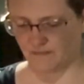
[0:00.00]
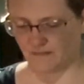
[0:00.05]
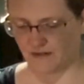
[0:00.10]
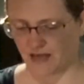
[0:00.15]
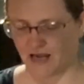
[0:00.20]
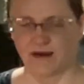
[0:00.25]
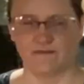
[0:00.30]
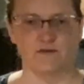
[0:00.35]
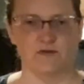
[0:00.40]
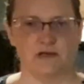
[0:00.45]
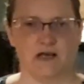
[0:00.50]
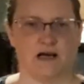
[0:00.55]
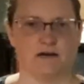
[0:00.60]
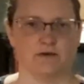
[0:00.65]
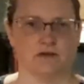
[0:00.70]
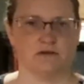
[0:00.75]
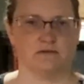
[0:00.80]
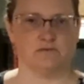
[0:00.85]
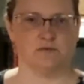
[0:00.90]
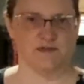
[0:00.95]
after an
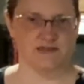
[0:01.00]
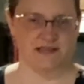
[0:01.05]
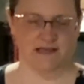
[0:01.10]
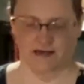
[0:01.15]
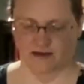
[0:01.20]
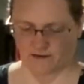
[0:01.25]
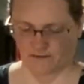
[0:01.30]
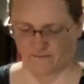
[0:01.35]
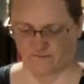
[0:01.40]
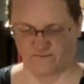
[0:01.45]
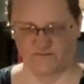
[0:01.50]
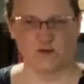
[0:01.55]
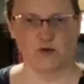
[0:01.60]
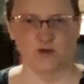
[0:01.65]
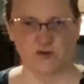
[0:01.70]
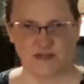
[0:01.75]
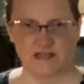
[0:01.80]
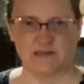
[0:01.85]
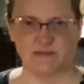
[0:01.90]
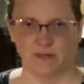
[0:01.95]
hour, we'll see how full
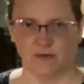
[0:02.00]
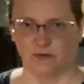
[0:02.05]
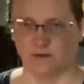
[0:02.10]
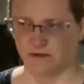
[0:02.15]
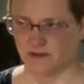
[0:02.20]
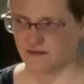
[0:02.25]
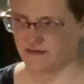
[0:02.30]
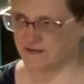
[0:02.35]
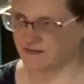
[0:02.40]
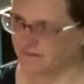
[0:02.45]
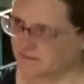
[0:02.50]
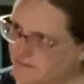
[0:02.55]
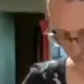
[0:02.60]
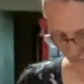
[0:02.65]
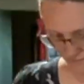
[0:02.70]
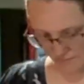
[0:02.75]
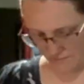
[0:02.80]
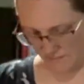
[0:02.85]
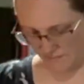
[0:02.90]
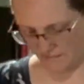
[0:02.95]
this bowl is.
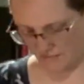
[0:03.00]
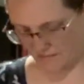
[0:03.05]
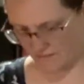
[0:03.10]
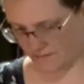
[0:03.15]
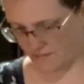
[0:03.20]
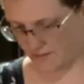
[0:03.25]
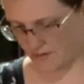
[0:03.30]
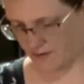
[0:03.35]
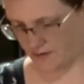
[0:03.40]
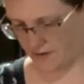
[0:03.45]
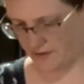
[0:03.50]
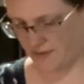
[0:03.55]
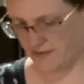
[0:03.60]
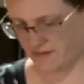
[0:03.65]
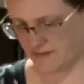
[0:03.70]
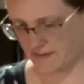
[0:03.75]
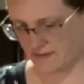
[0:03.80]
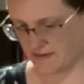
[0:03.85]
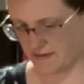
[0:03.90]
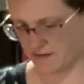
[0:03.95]
All right,
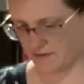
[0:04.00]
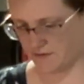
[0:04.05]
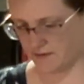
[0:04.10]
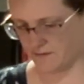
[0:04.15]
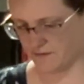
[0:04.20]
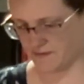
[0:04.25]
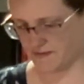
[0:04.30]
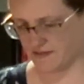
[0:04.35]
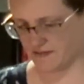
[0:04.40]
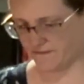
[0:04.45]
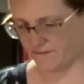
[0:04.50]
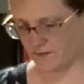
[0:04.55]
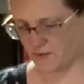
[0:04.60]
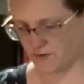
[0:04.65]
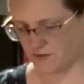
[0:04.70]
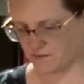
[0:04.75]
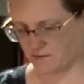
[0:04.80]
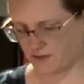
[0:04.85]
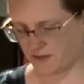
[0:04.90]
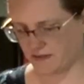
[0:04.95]
so this is the
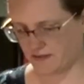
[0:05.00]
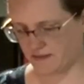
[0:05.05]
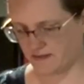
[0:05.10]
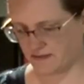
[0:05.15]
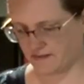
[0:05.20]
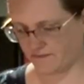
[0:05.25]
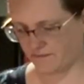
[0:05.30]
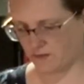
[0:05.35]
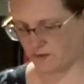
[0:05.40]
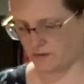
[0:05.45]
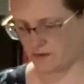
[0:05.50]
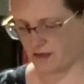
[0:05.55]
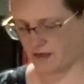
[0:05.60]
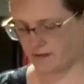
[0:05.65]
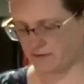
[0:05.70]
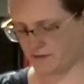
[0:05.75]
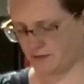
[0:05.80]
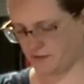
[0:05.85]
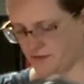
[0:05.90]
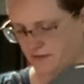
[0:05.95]
first rise after an
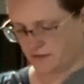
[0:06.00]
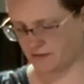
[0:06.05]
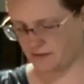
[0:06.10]
hour.